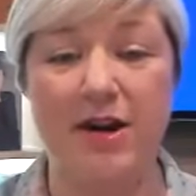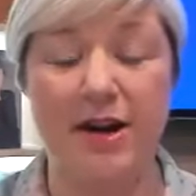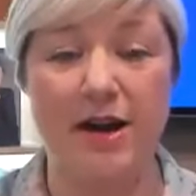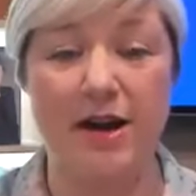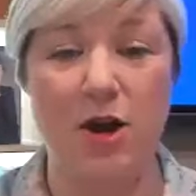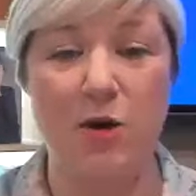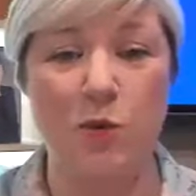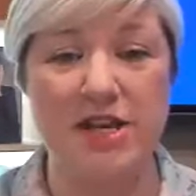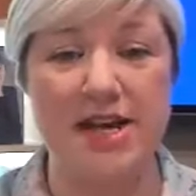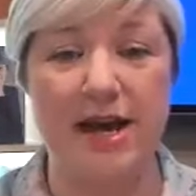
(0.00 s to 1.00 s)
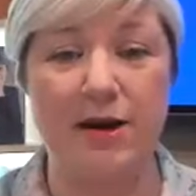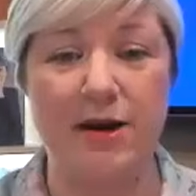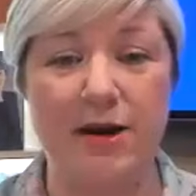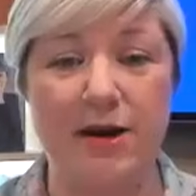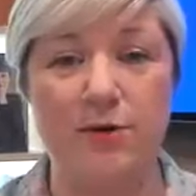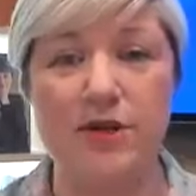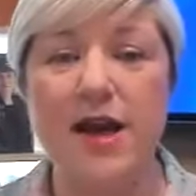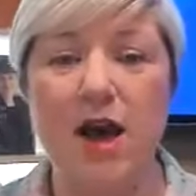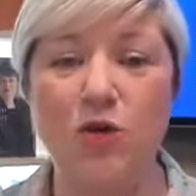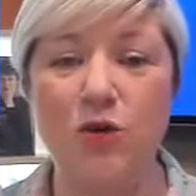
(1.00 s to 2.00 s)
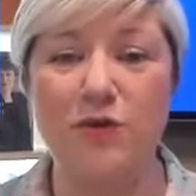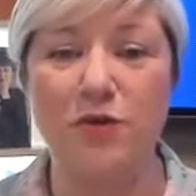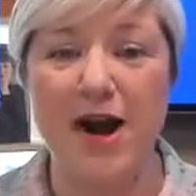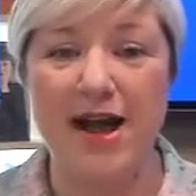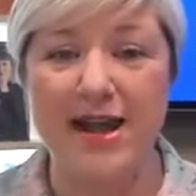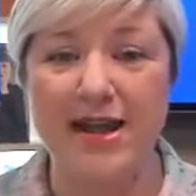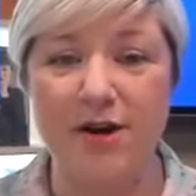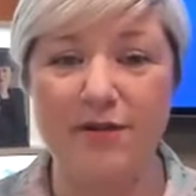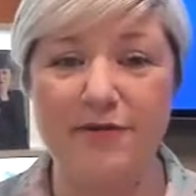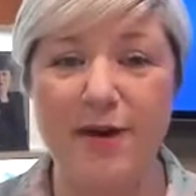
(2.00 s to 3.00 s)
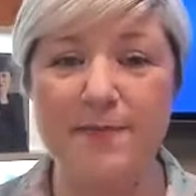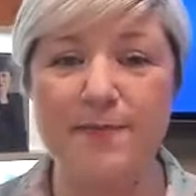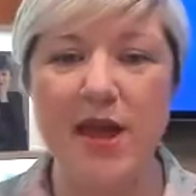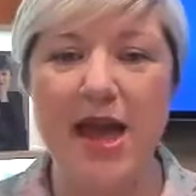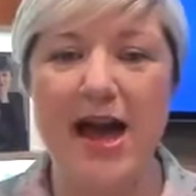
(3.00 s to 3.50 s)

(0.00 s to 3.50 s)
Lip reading: and I hope we tackled a good variety of them.